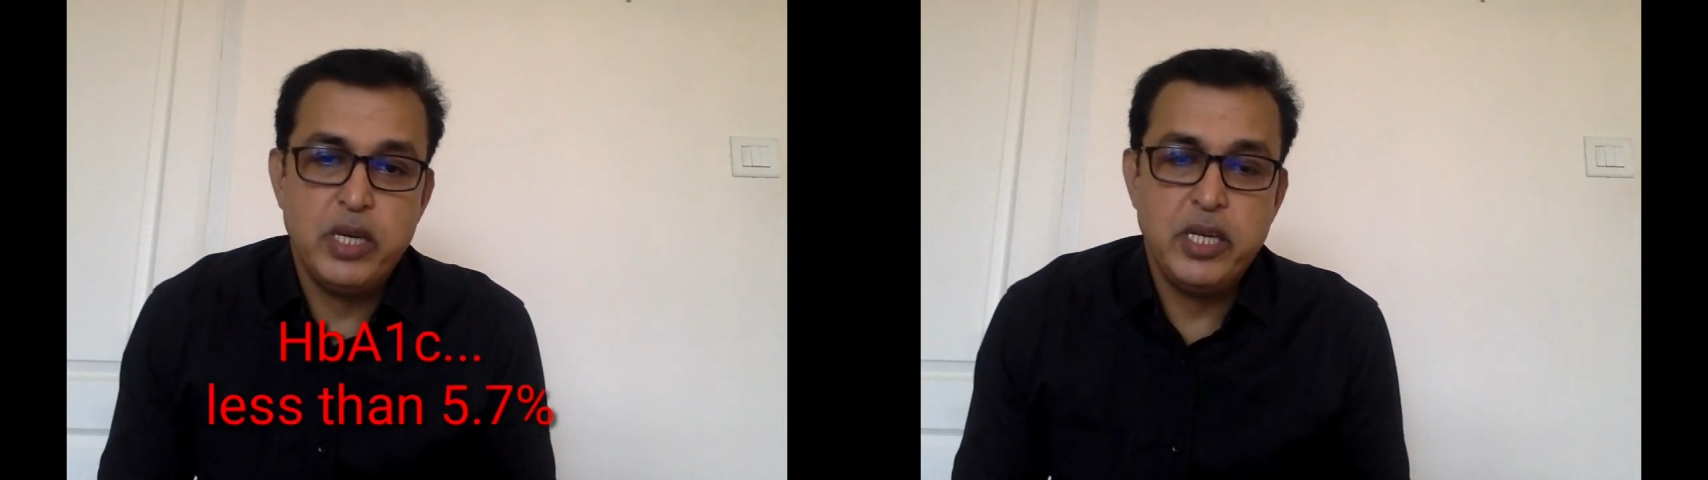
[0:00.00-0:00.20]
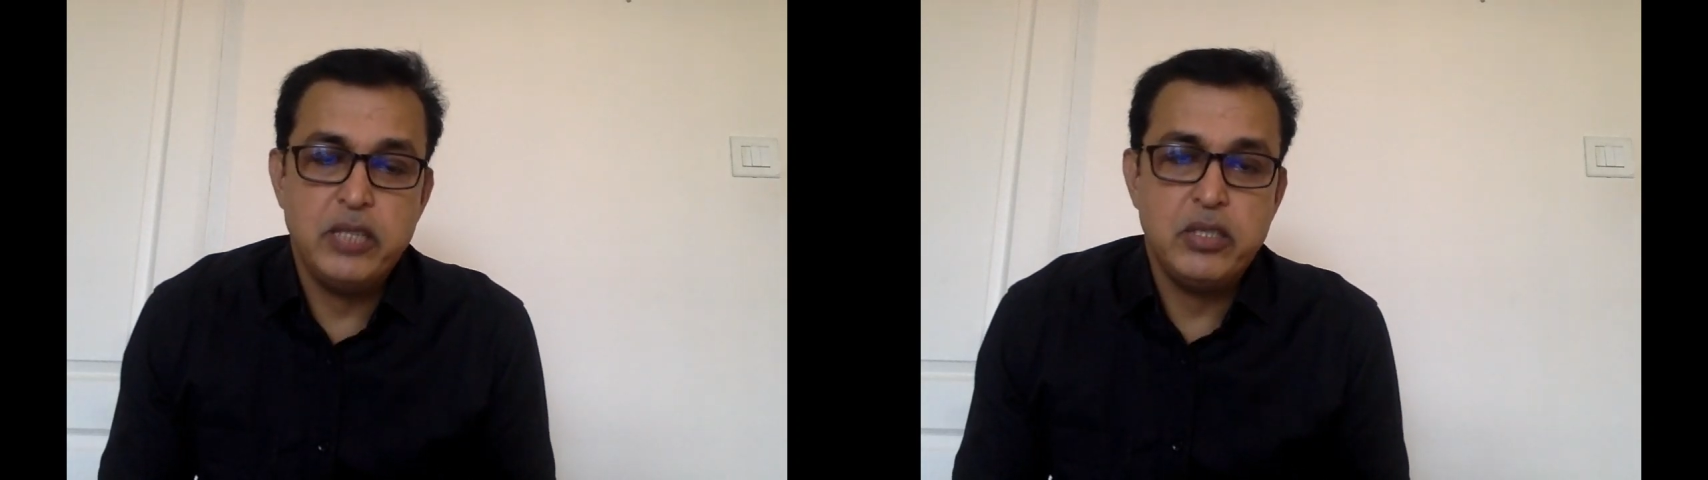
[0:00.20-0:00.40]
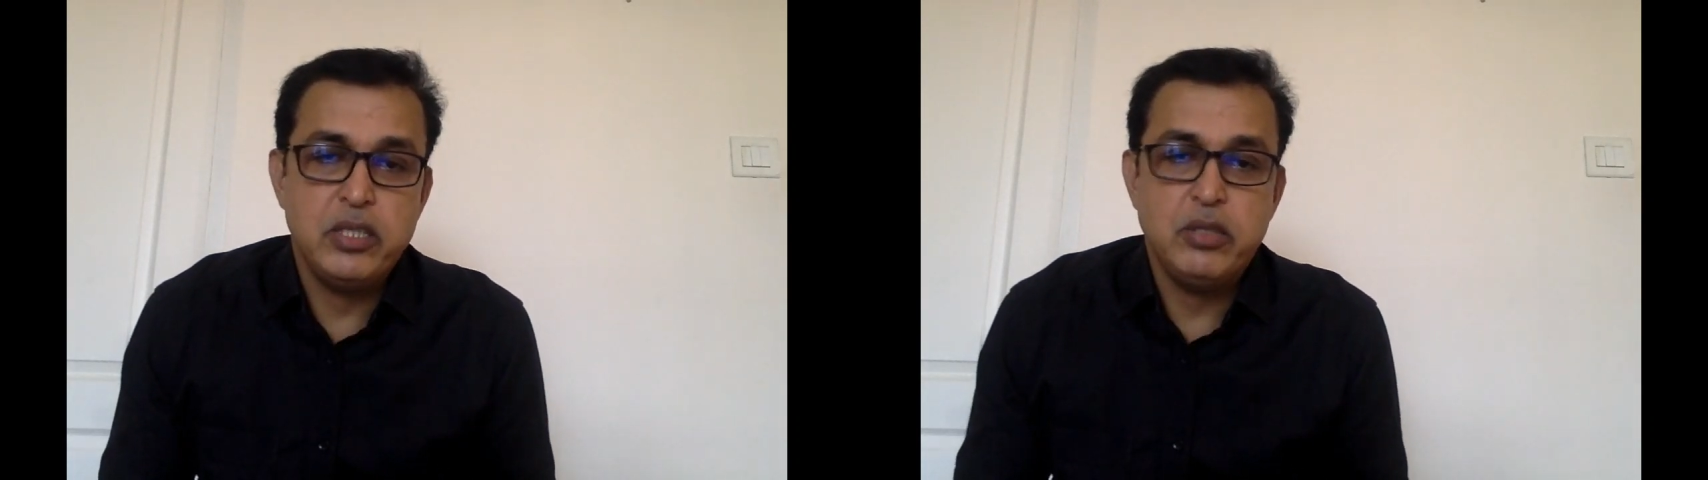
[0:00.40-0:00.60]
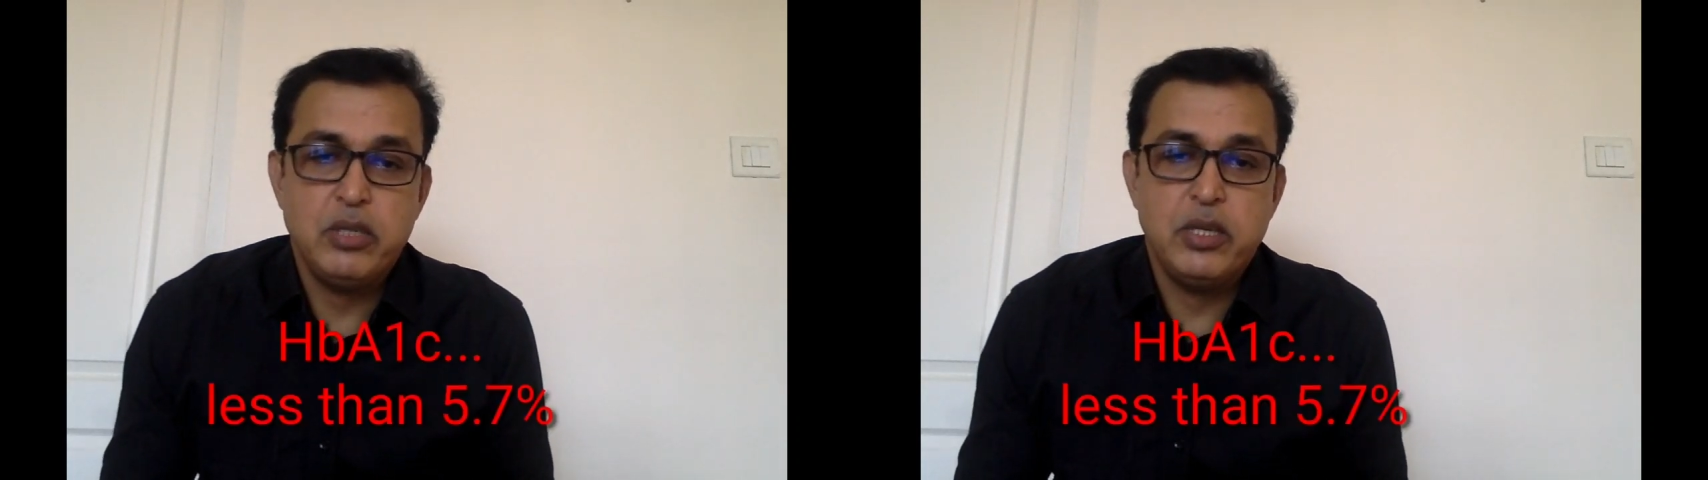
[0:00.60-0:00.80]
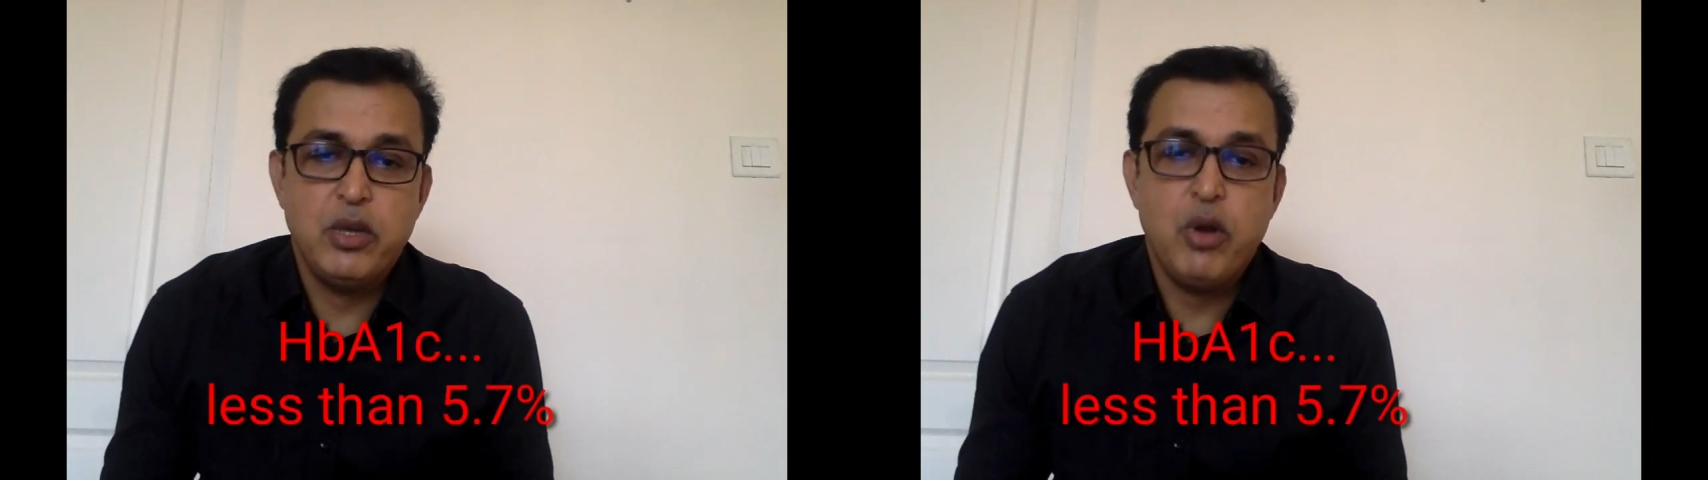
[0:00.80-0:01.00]
It is
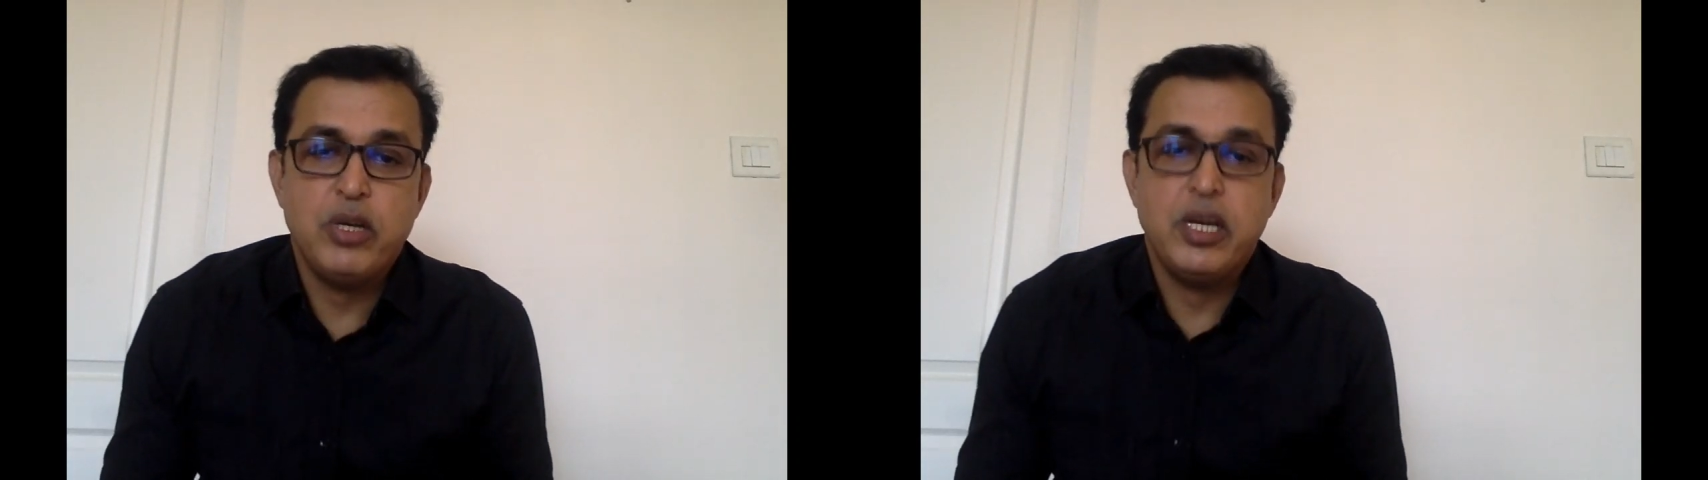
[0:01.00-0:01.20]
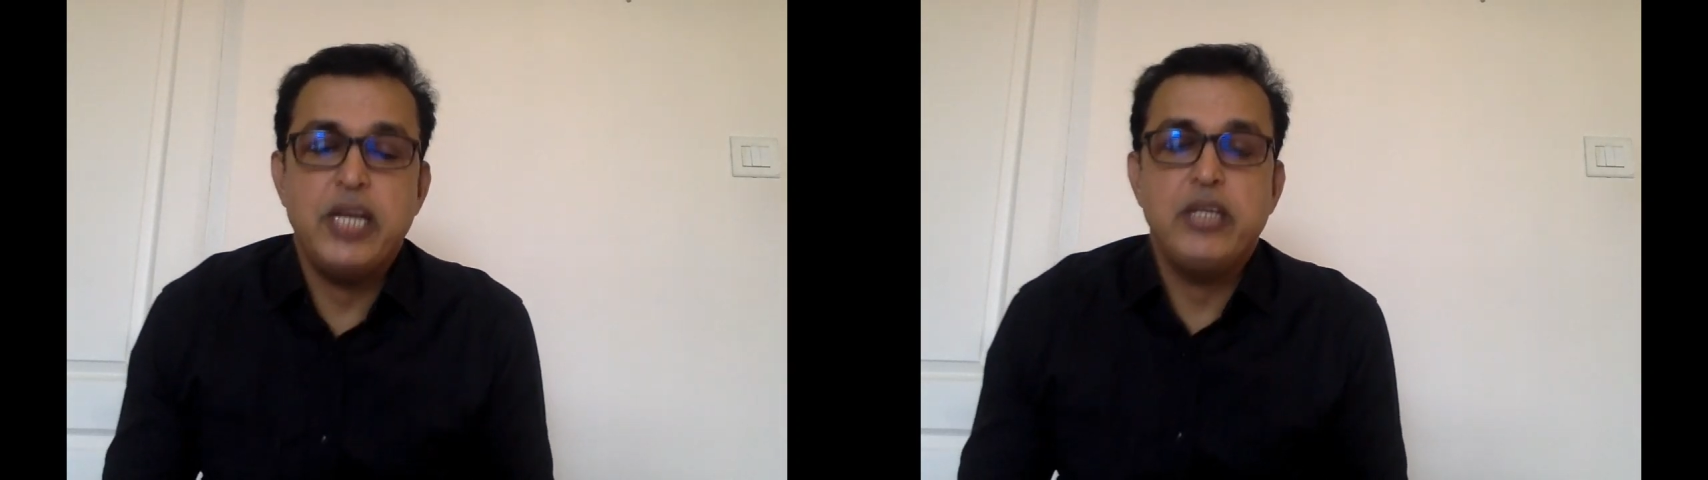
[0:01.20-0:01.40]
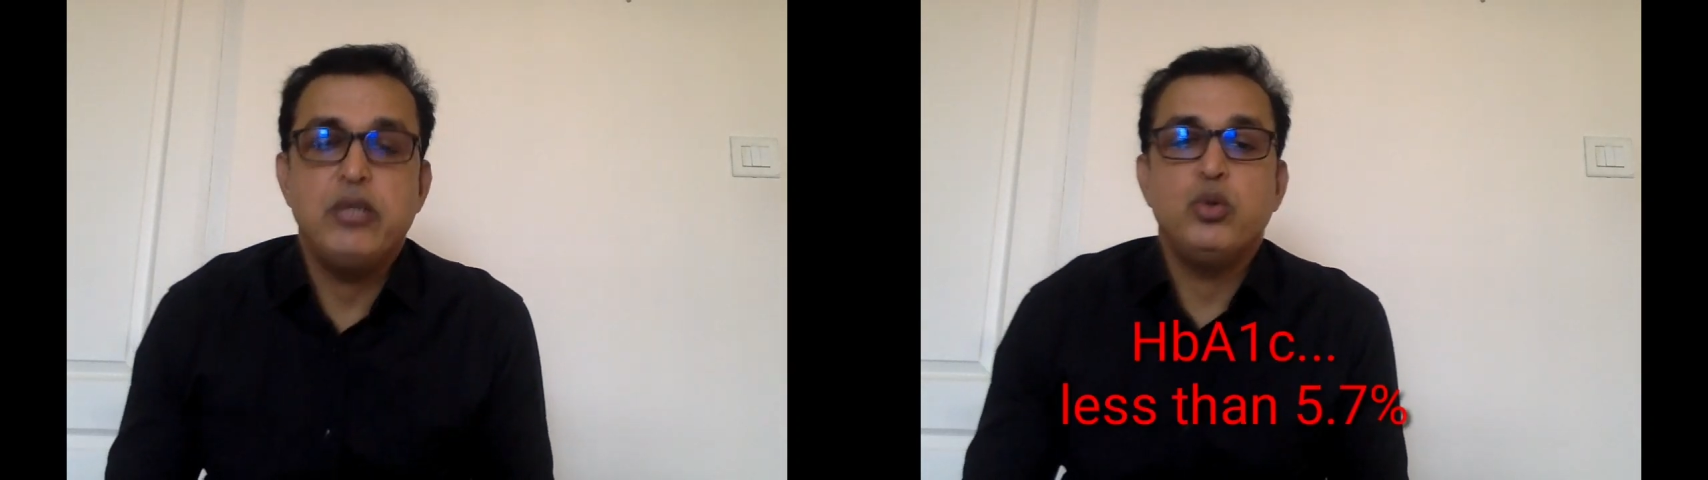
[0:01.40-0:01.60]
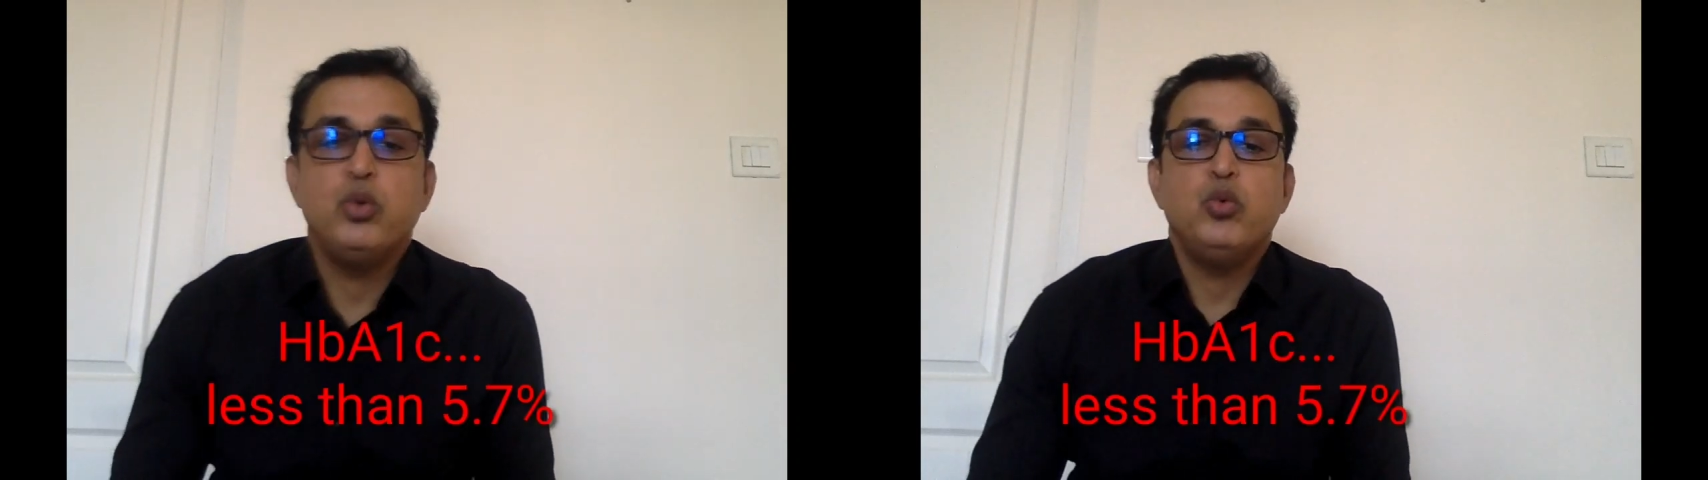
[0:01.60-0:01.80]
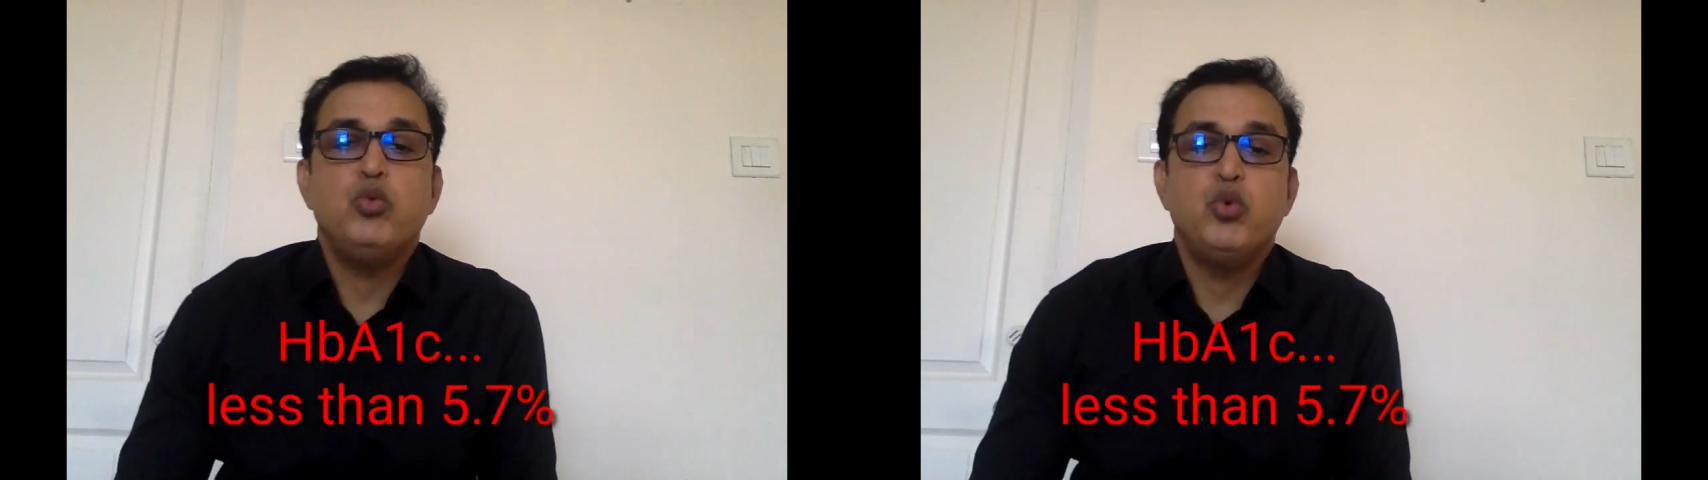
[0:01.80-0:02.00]
not related
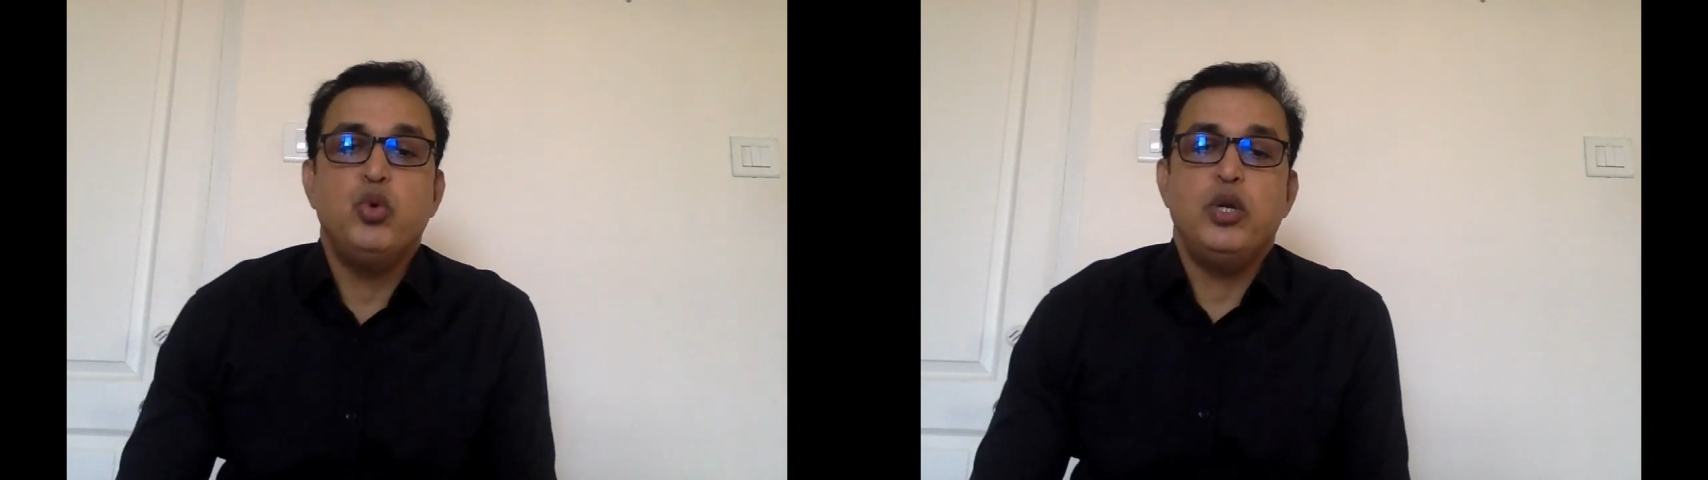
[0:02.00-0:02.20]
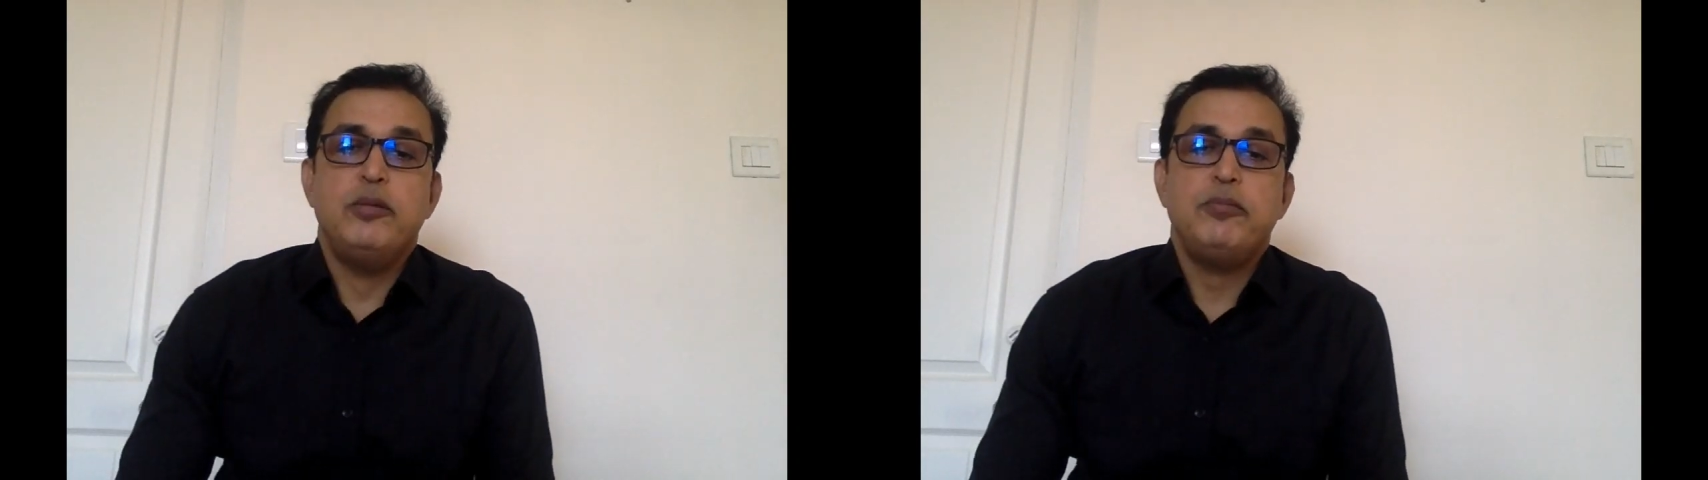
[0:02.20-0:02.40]
to food.